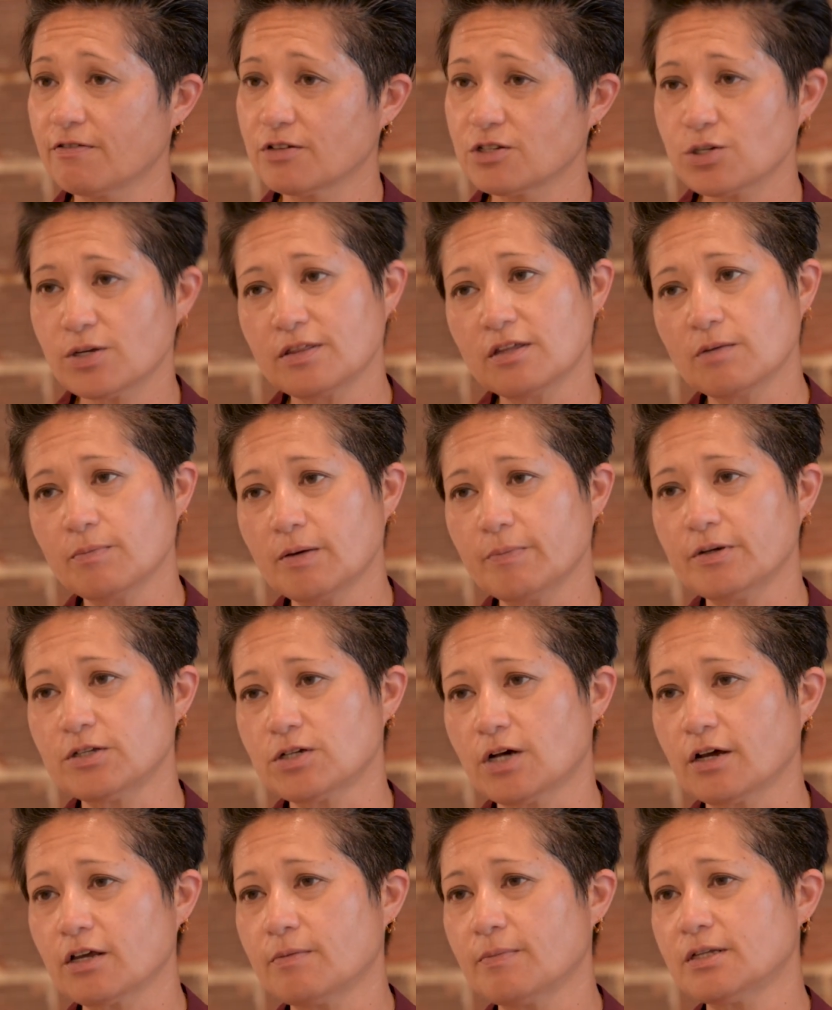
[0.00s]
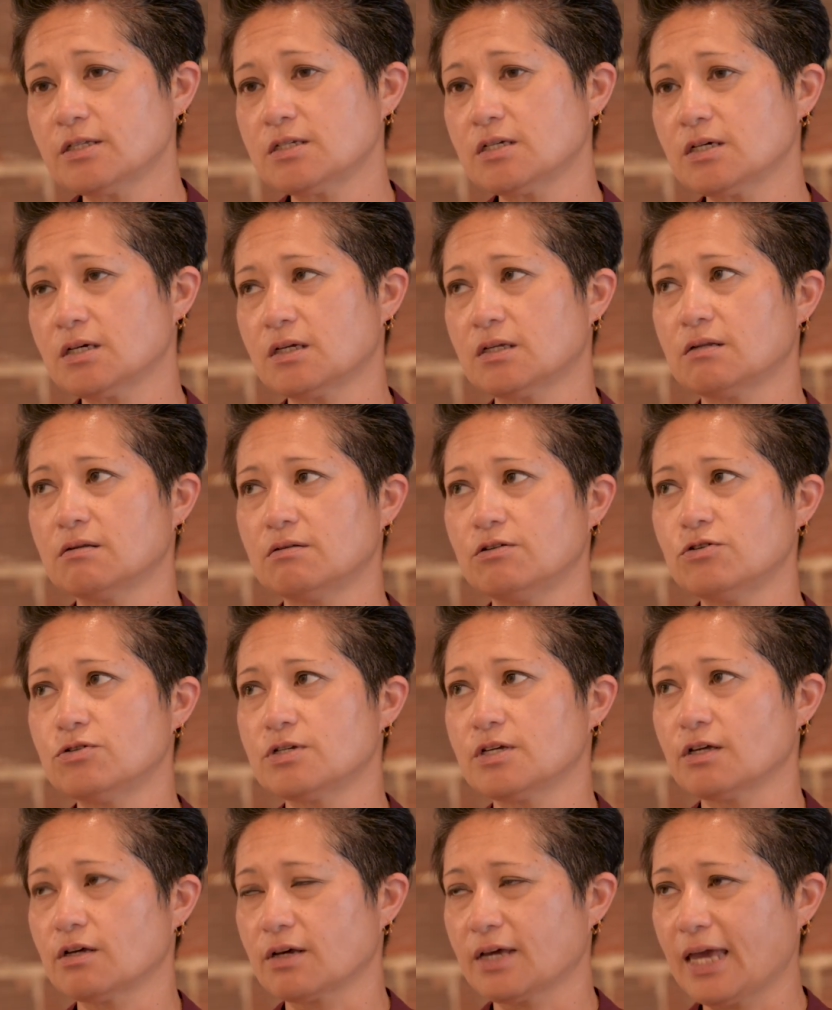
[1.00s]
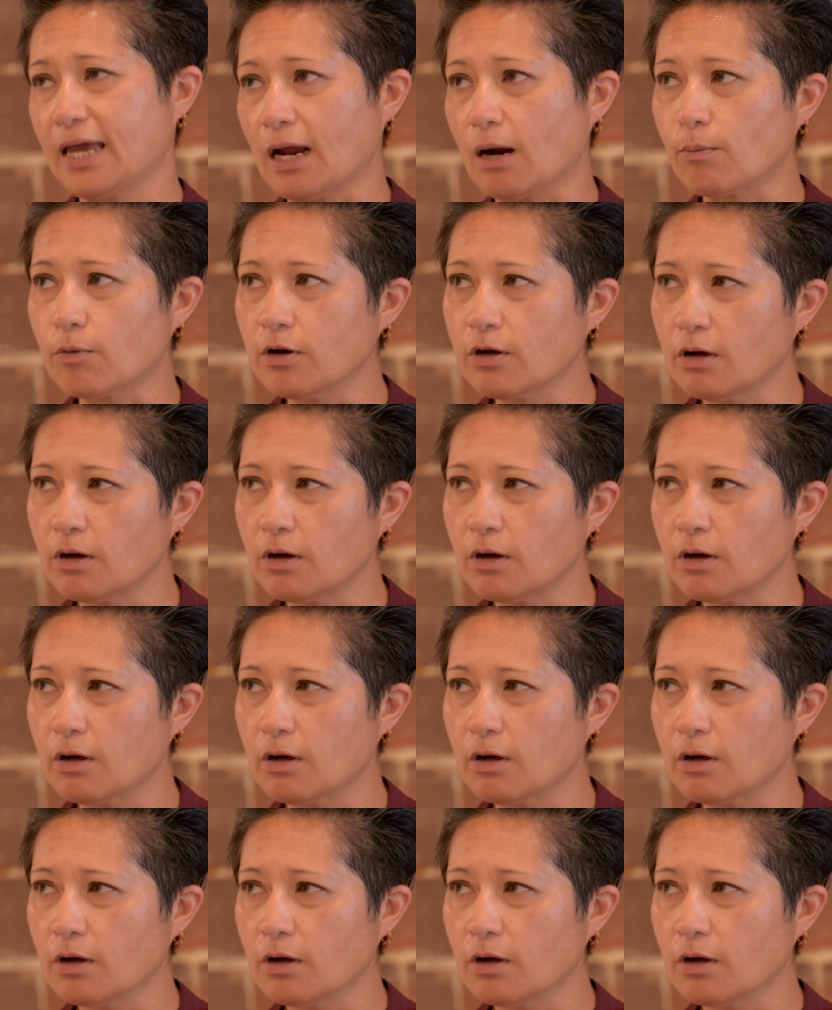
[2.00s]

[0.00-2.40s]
So I think maybe documenting and using a camera